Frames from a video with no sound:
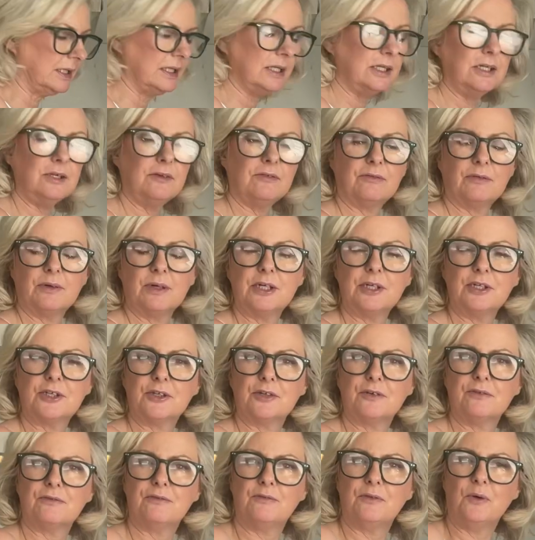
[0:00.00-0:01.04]
in your fridge
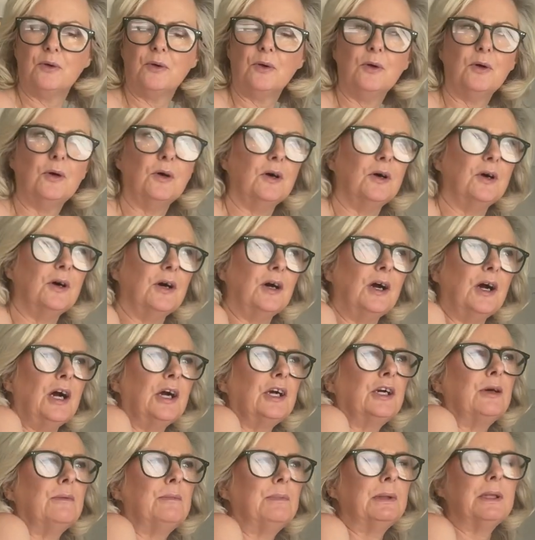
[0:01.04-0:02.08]
for a
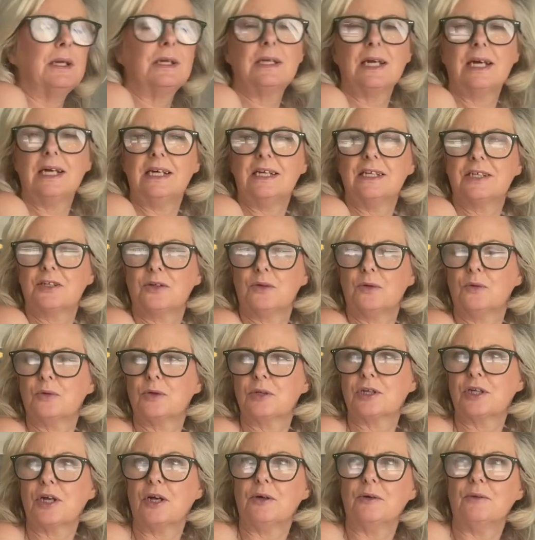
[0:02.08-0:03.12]
couple of days or
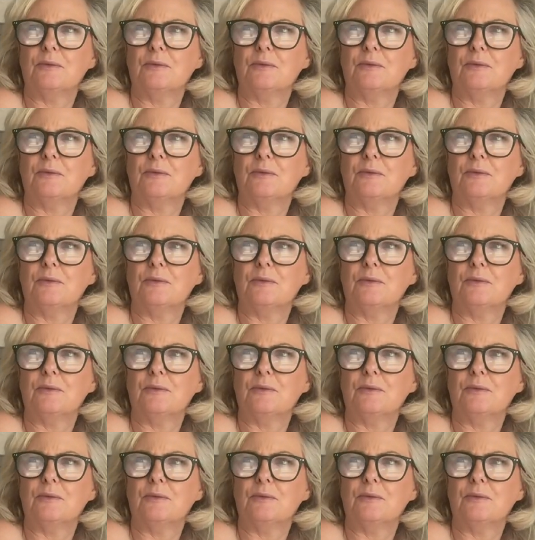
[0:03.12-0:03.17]
so.